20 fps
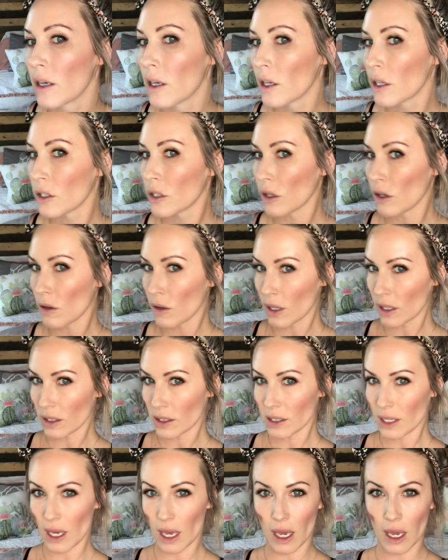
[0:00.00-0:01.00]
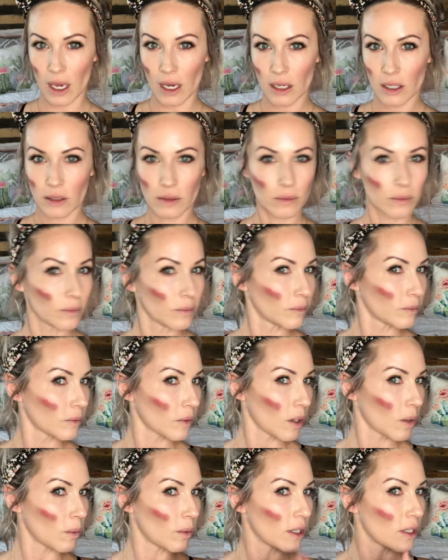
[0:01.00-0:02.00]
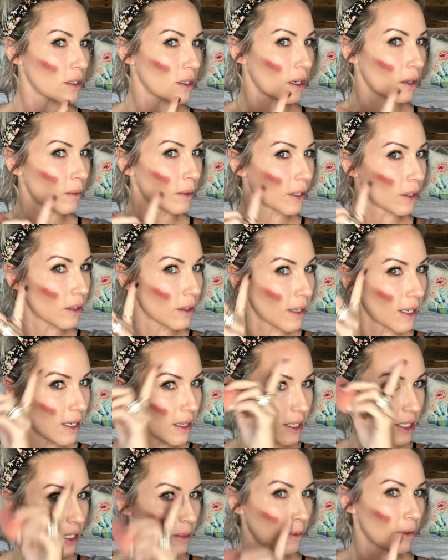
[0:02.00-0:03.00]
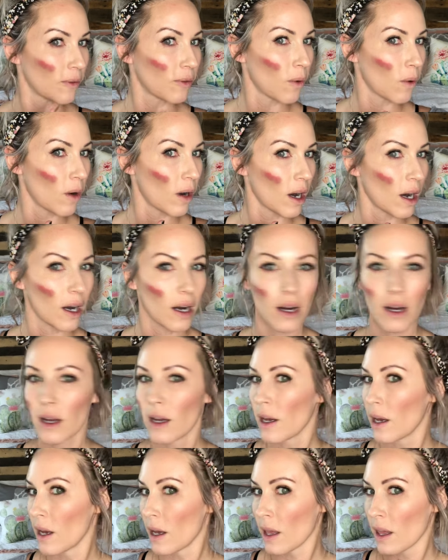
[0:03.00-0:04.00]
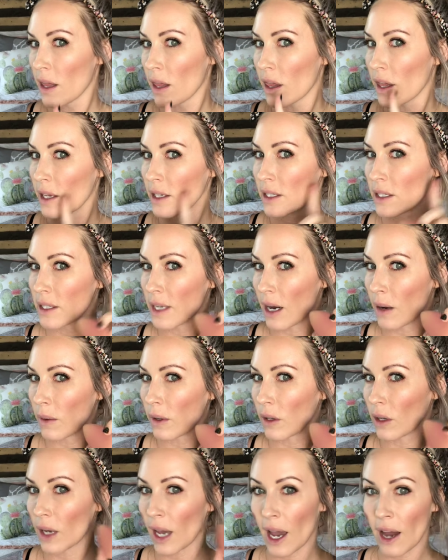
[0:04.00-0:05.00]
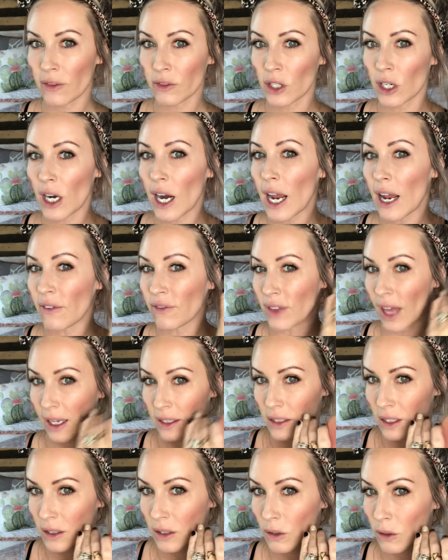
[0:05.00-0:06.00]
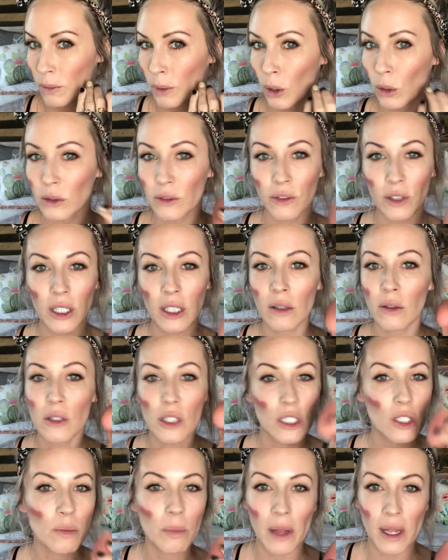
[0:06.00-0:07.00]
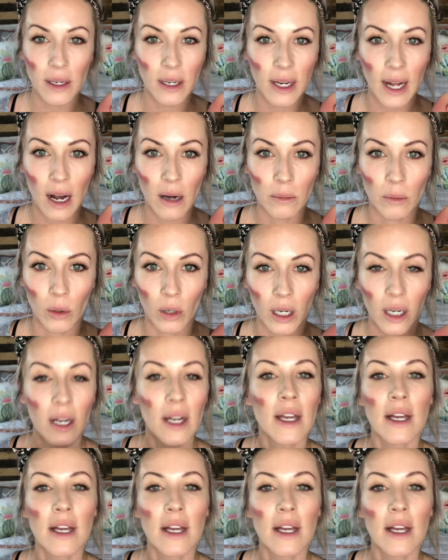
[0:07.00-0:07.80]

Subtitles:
So you can see, we look like this before. This is how we look after. If that's a little bold for you, just blend it out more.